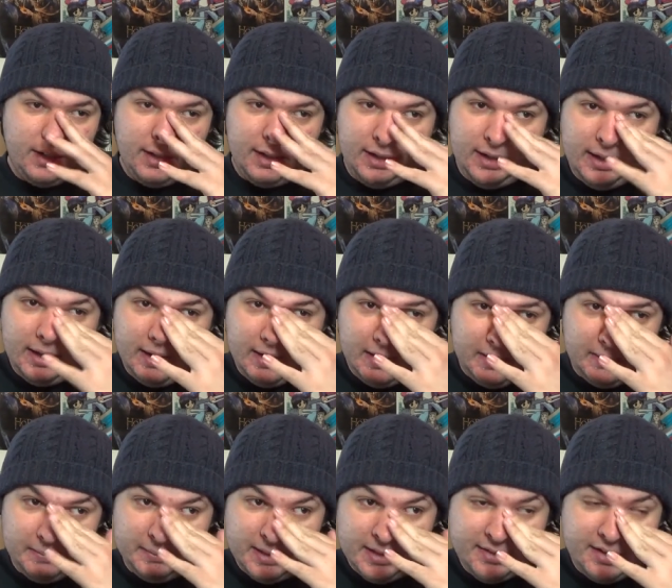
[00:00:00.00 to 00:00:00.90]

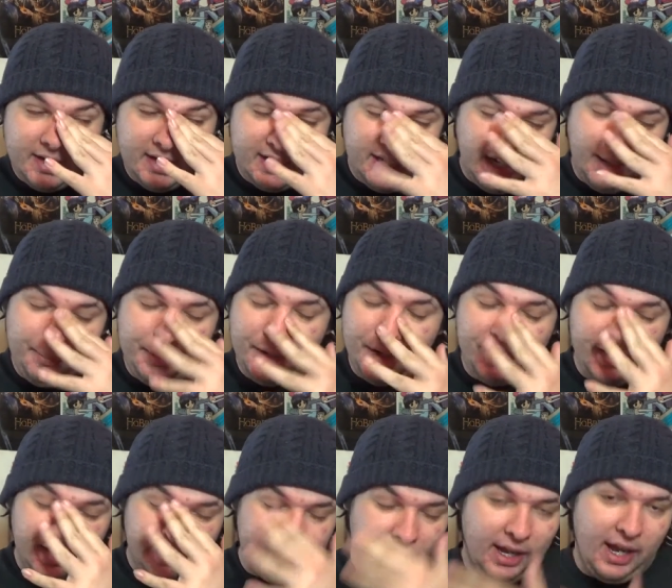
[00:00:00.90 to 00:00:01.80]
It's going to get up there in,
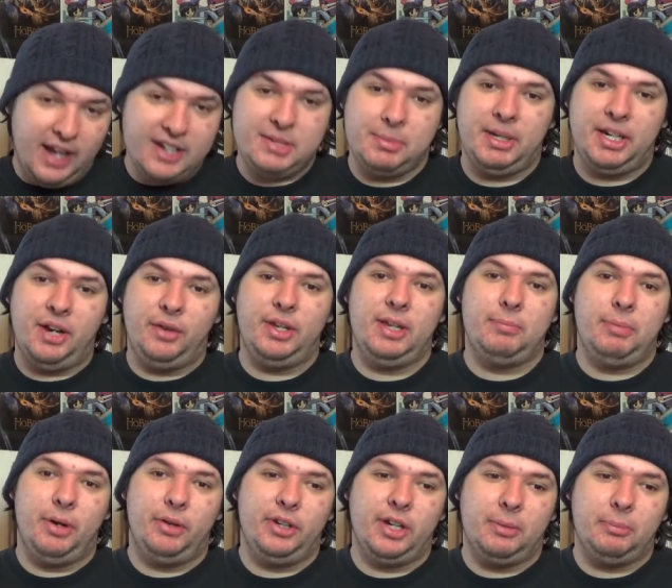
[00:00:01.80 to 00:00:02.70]
like, the Hajime no
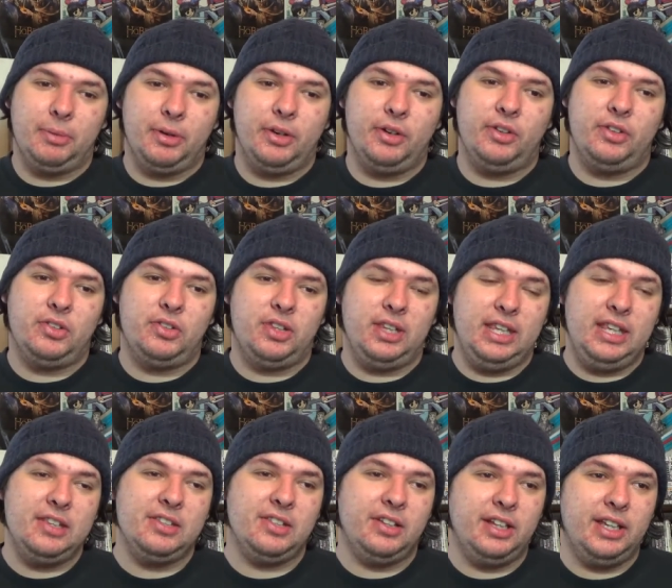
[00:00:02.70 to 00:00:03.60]
Ippo numbers
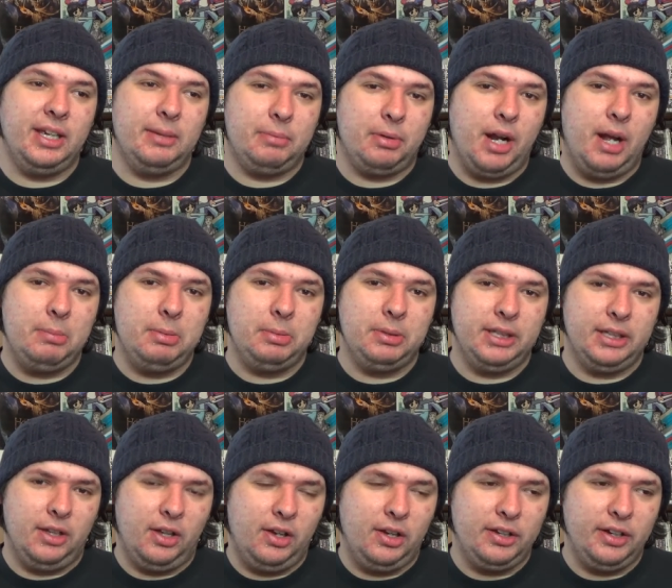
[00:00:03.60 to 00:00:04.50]
easily and probably
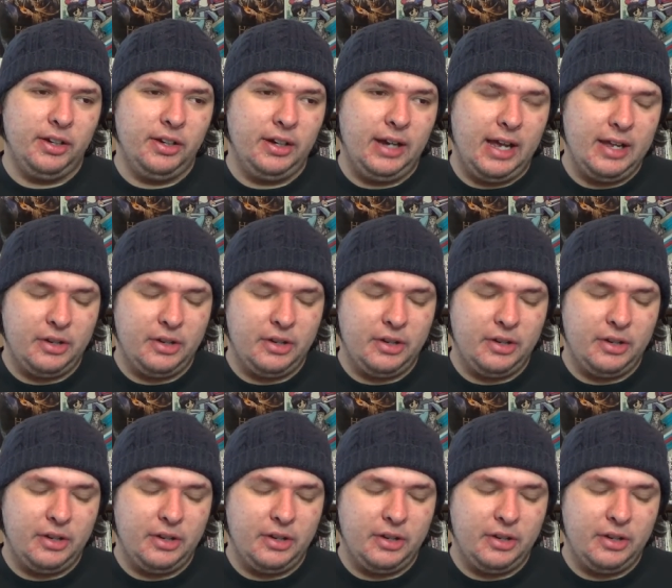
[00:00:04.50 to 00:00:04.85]
longer.